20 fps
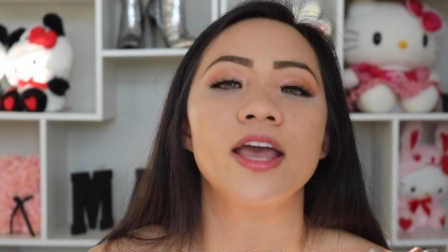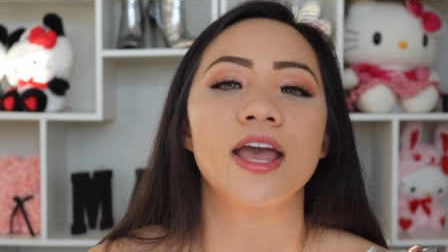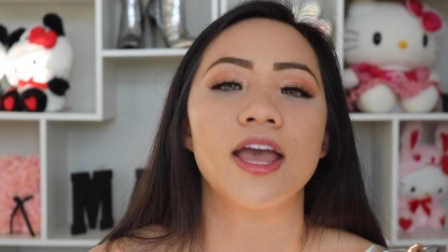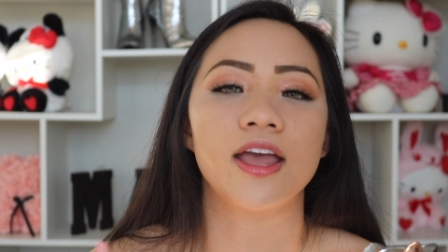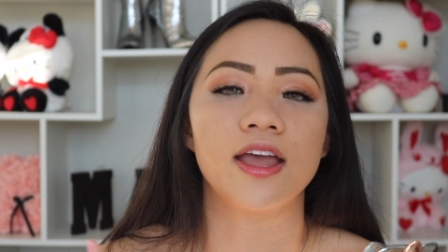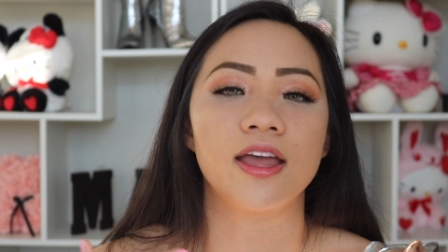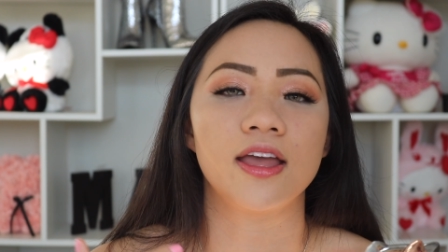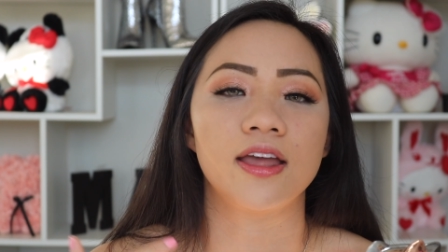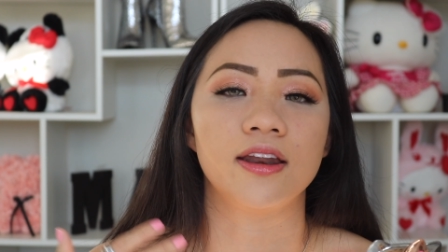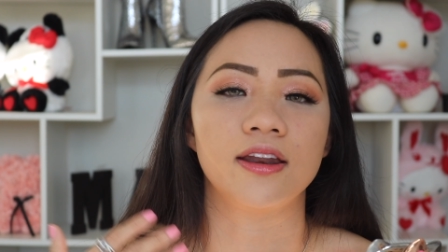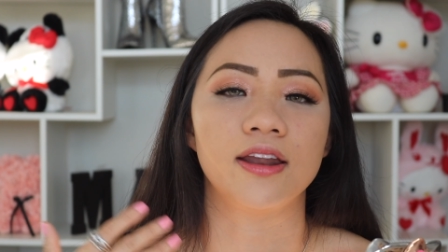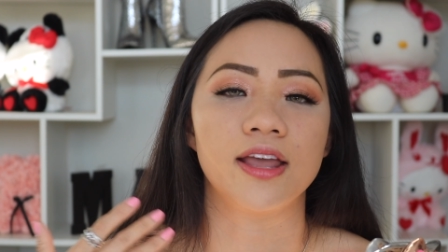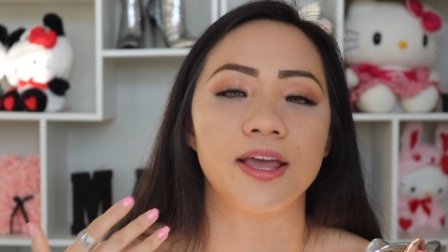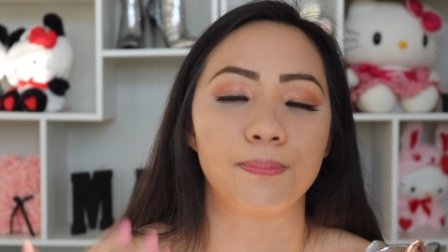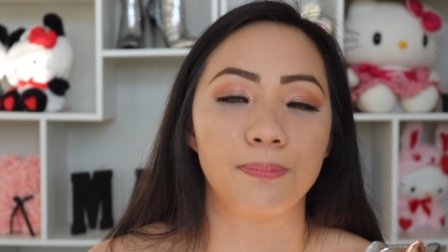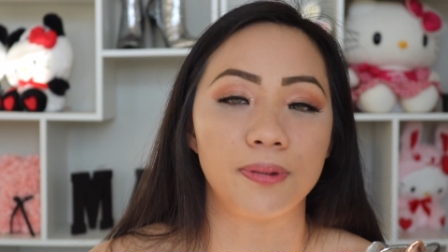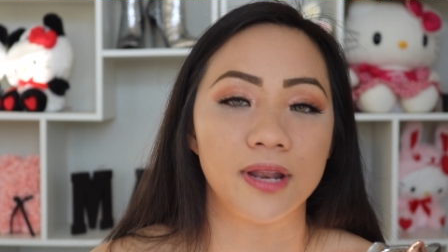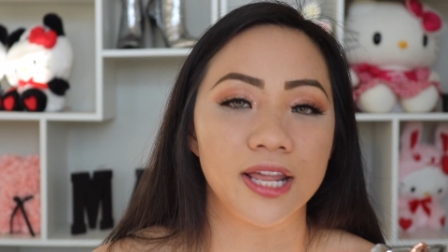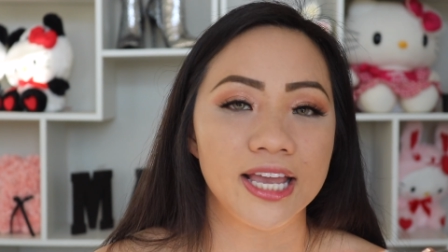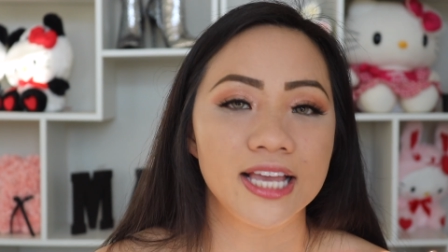and
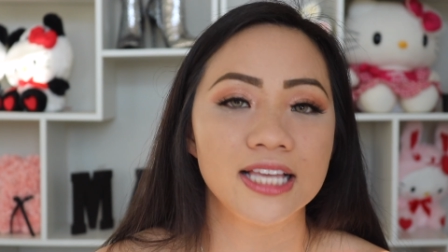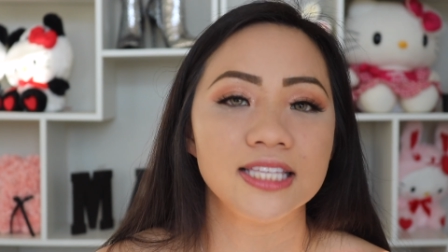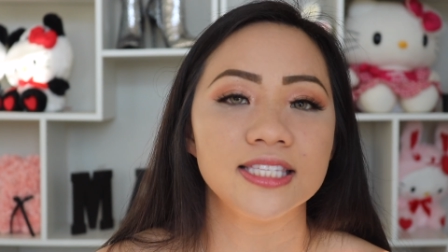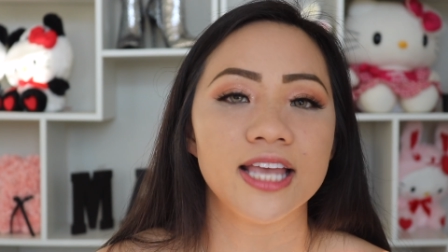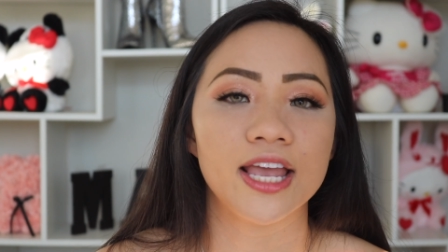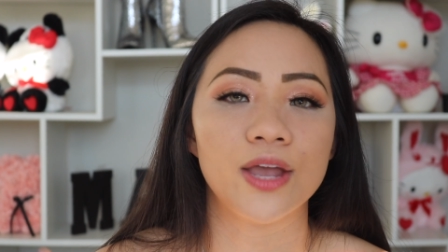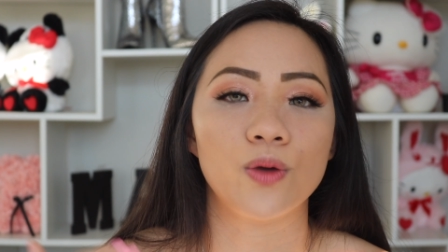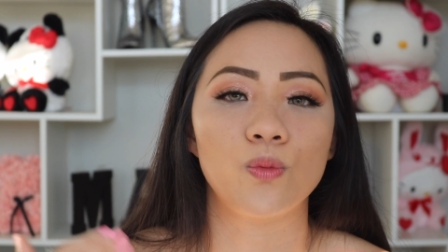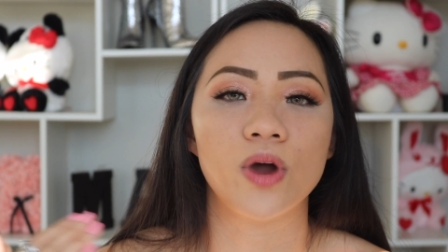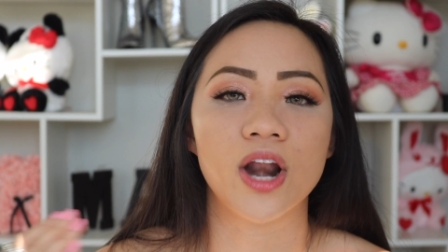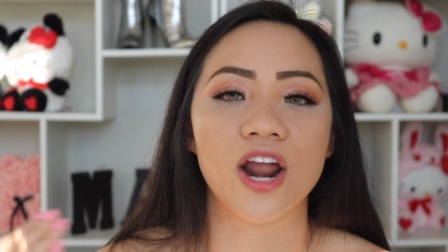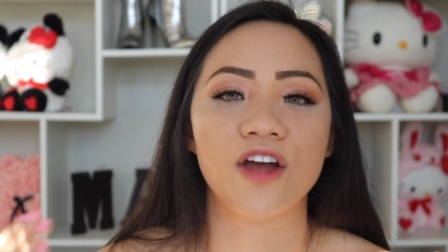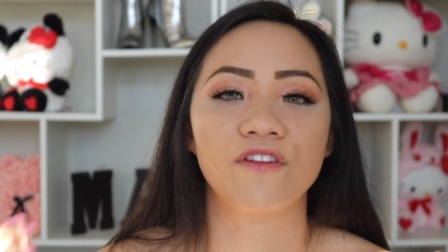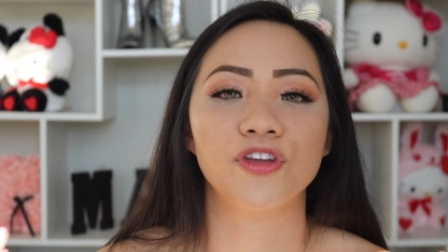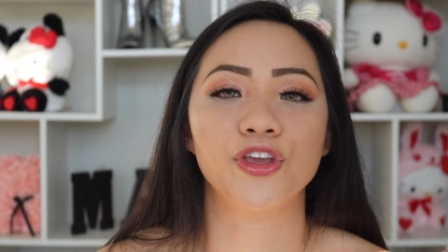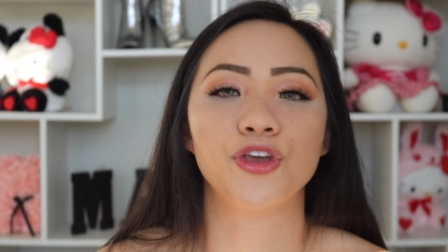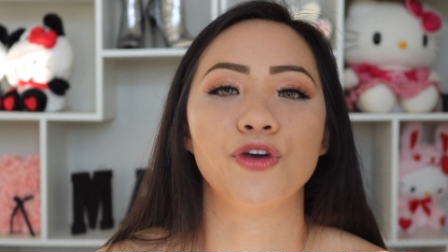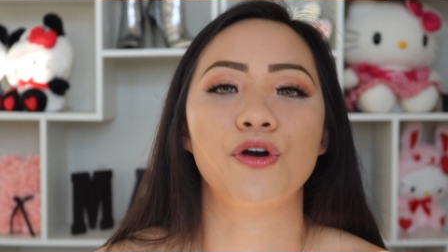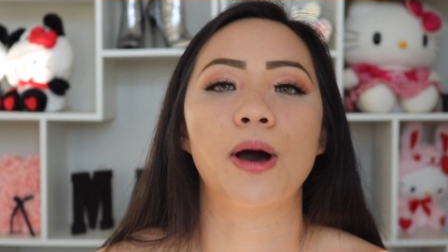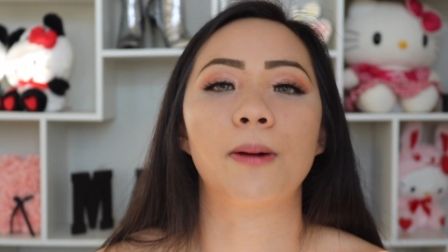it place and whenever
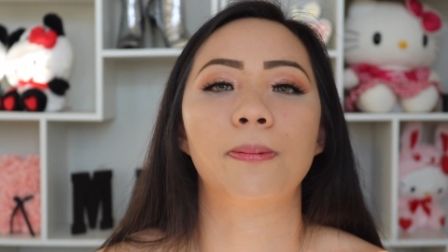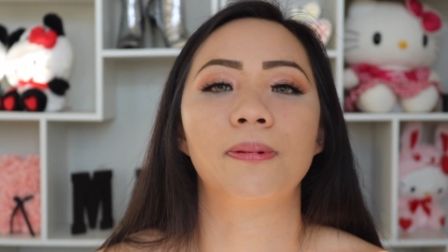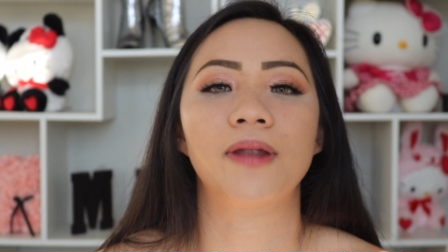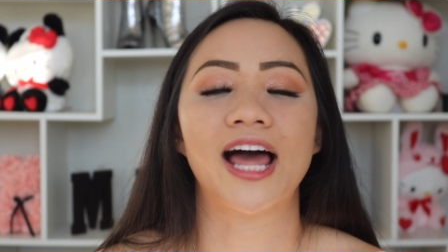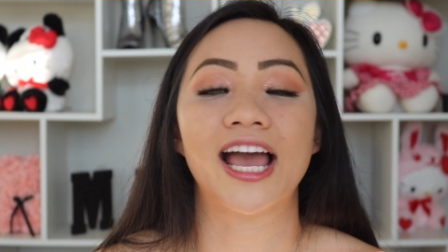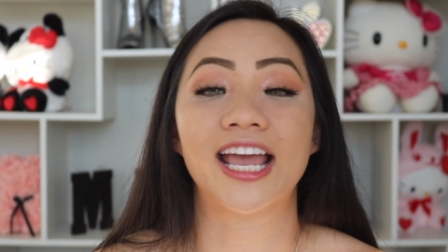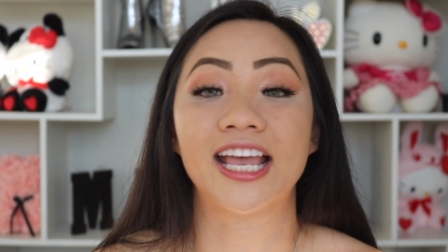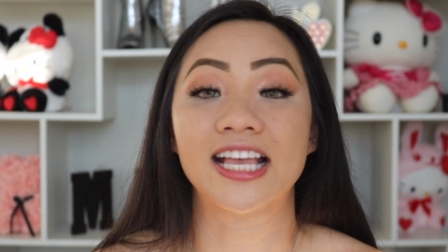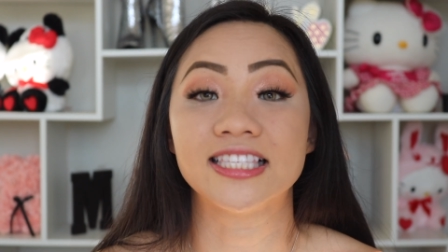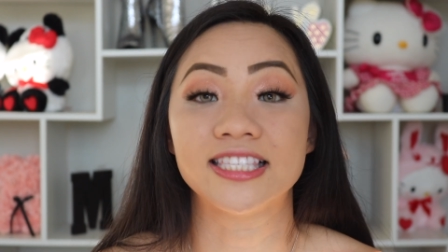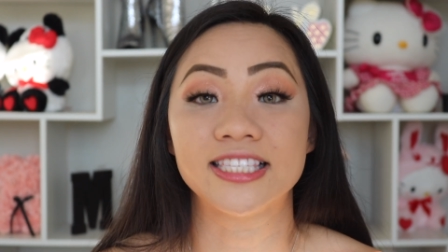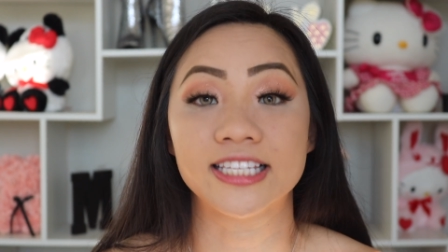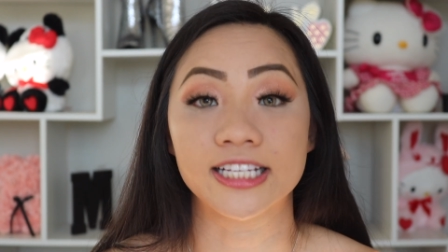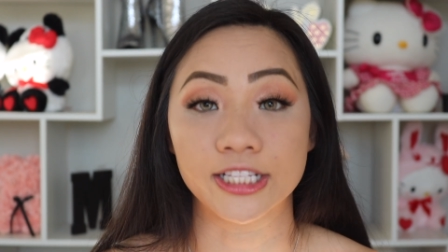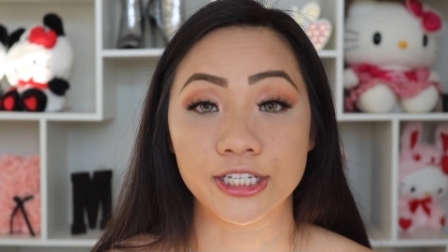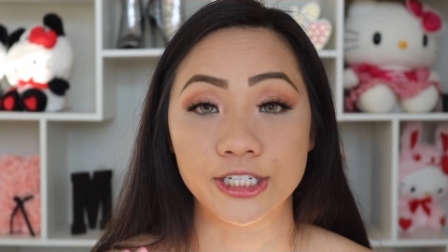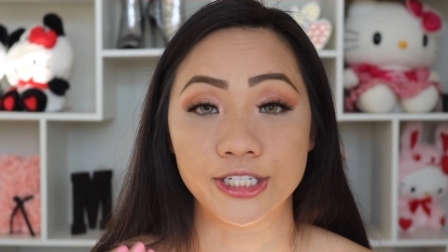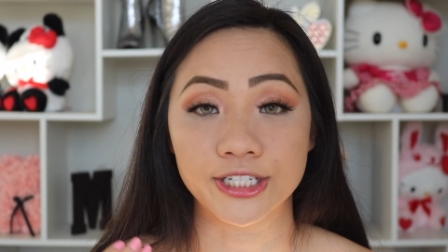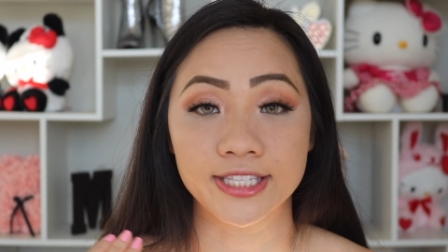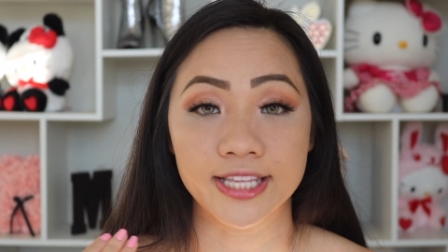you apply
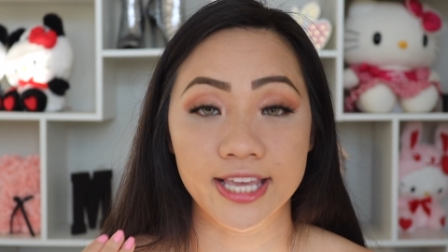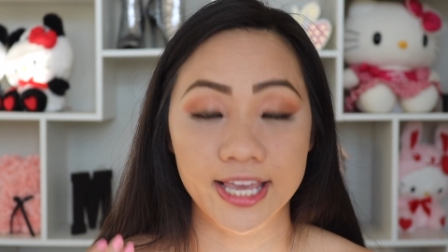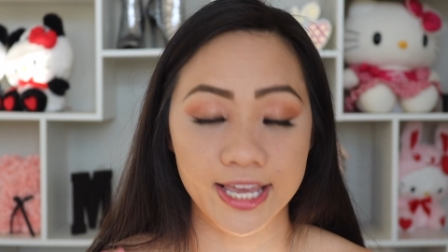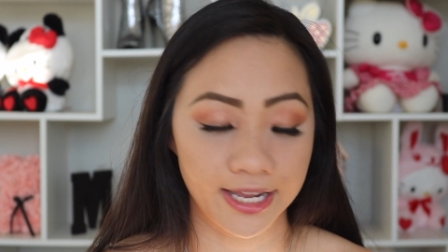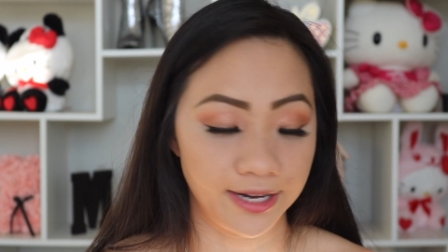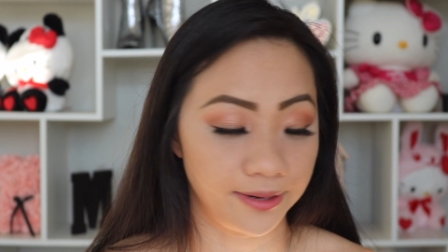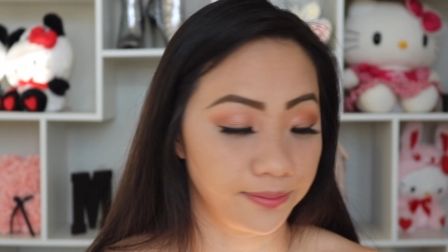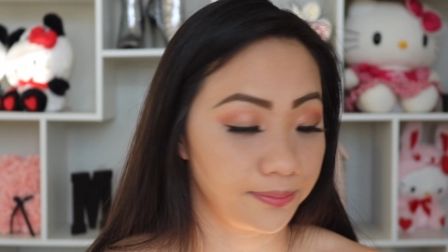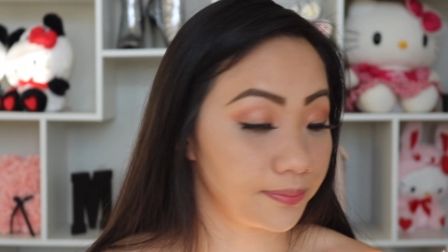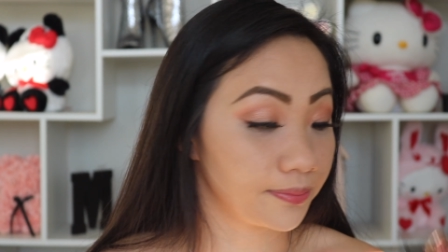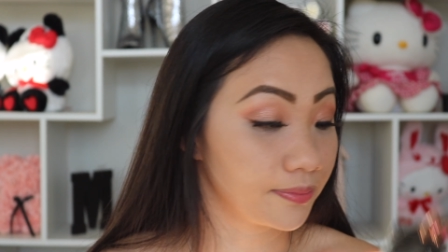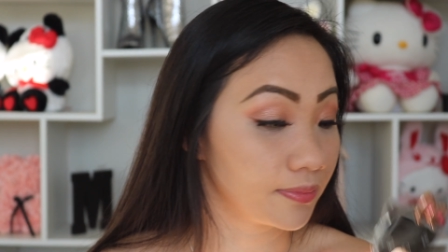concealers in.